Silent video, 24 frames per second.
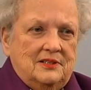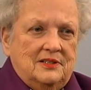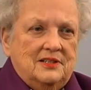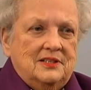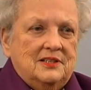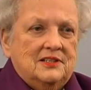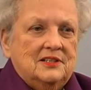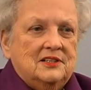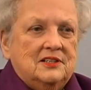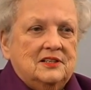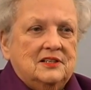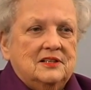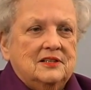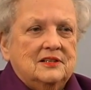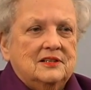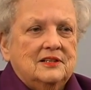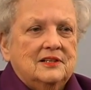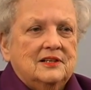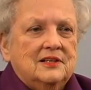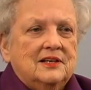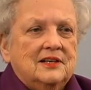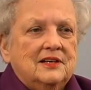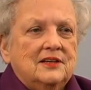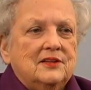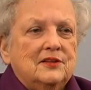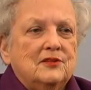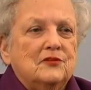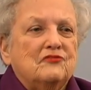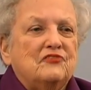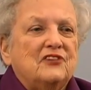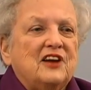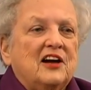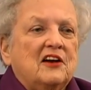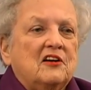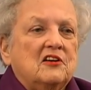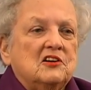in the
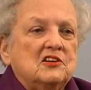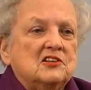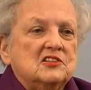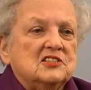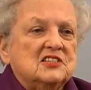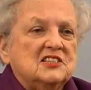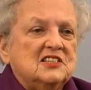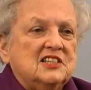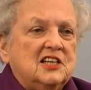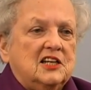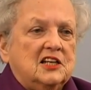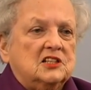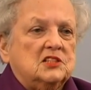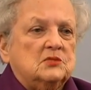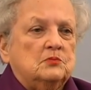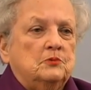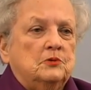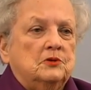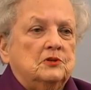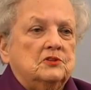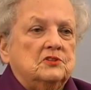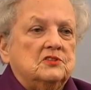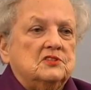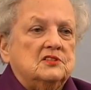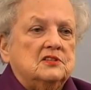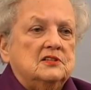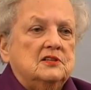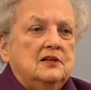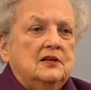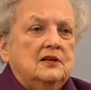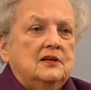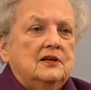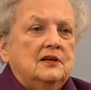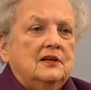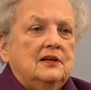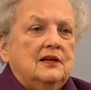various textbooks
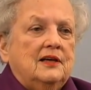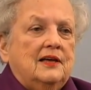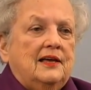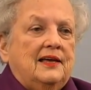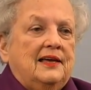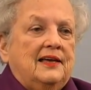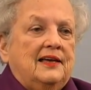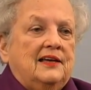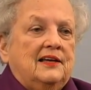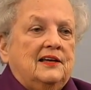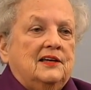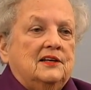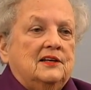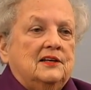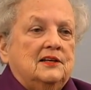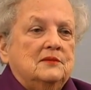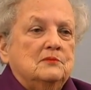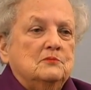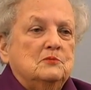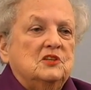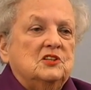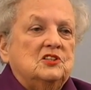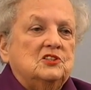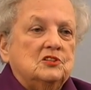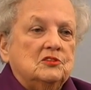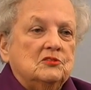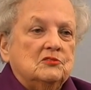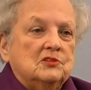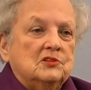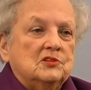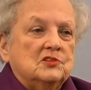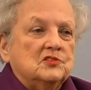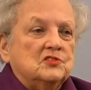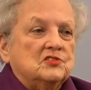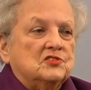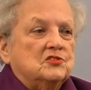and
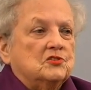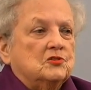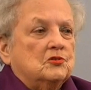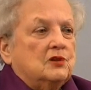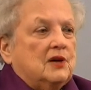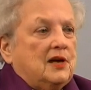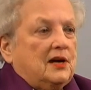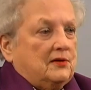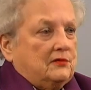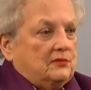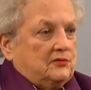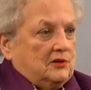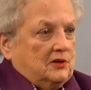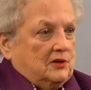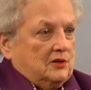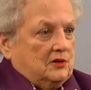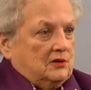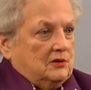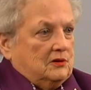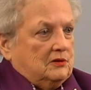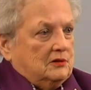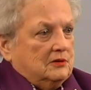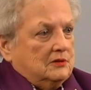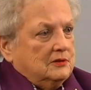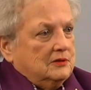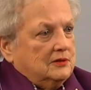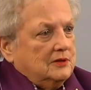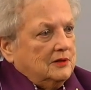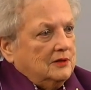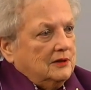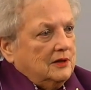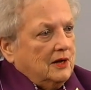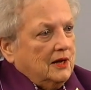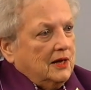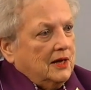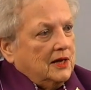materials that are out there
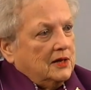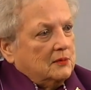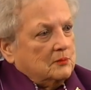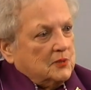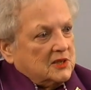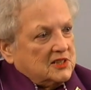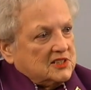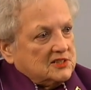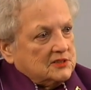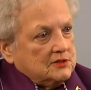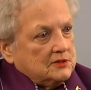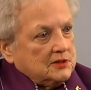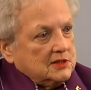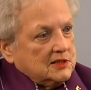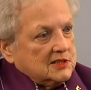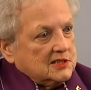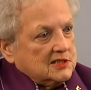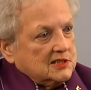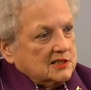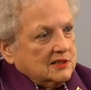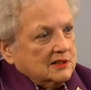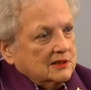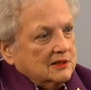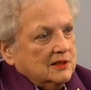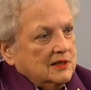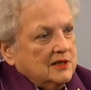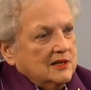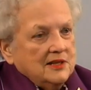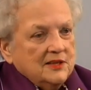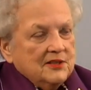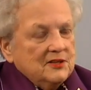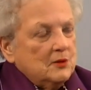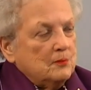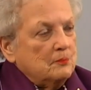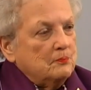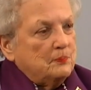on muscle testing.
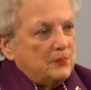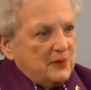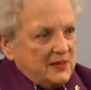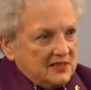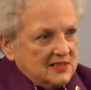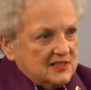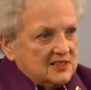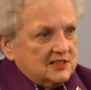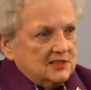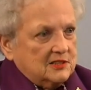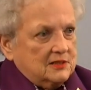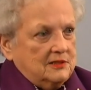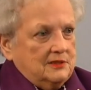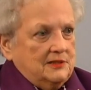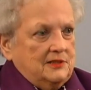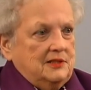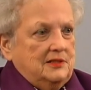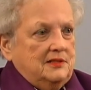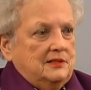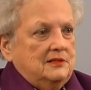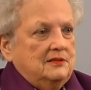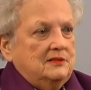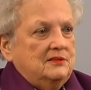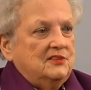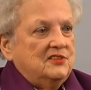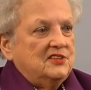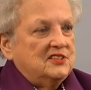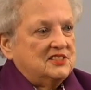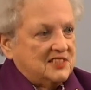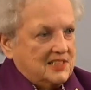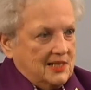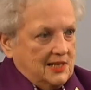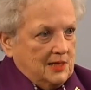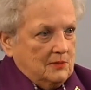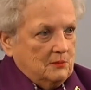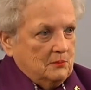They're basically the
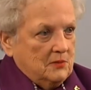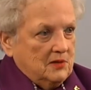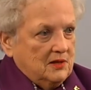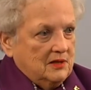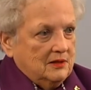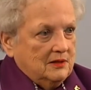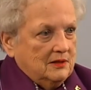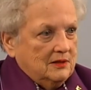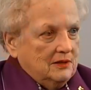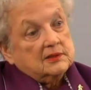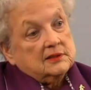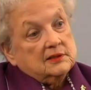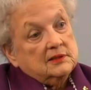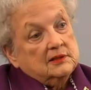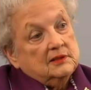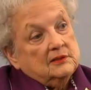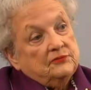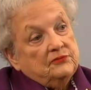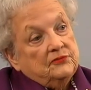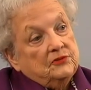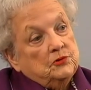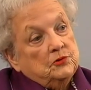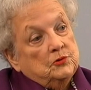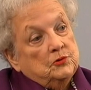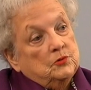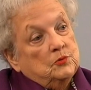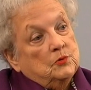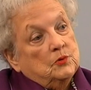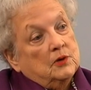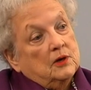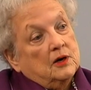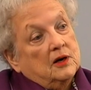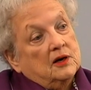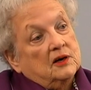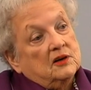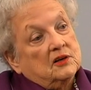same. If you
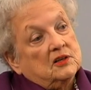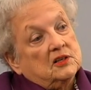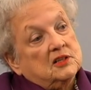are